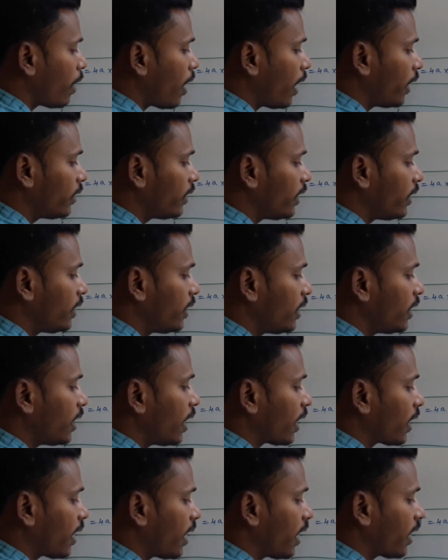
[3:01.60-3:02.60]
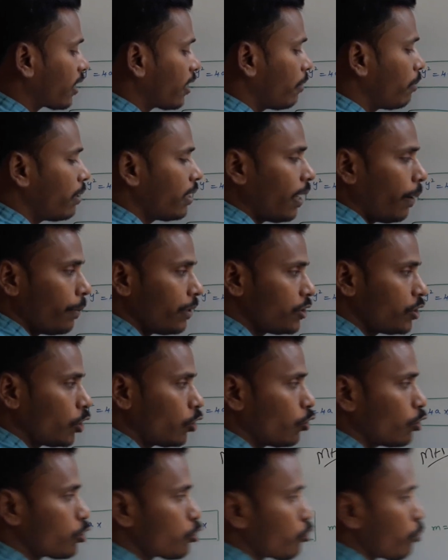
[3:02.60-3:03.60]
and then t are connected by m is
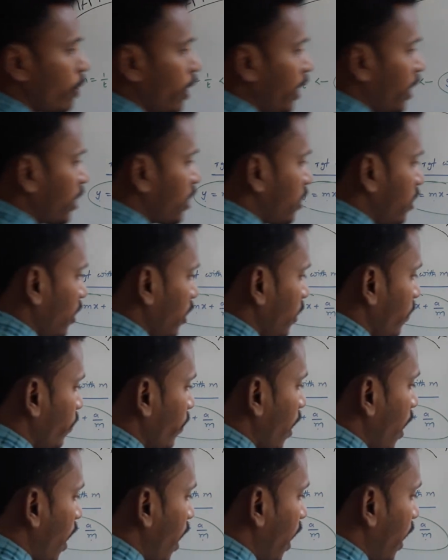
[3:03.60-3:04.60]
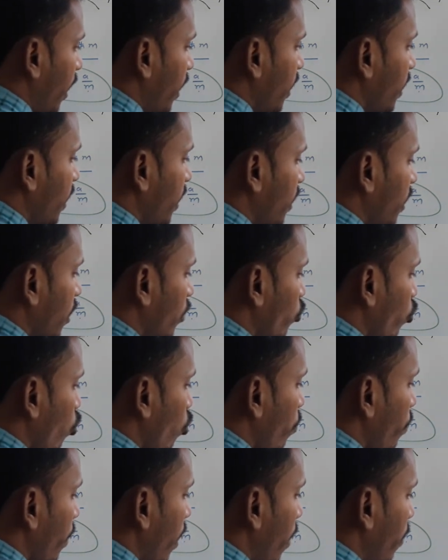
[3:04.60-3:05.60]
equals to minus t, and here the
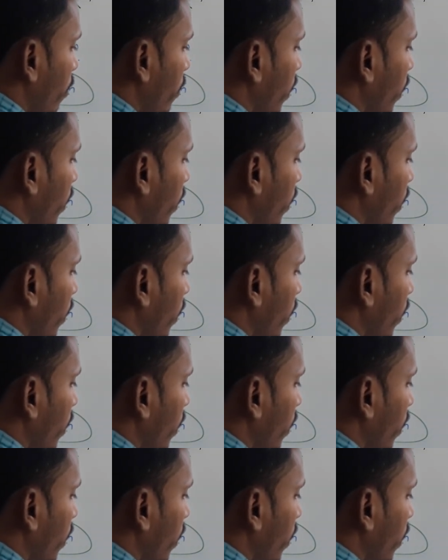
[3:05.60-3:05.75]
slope m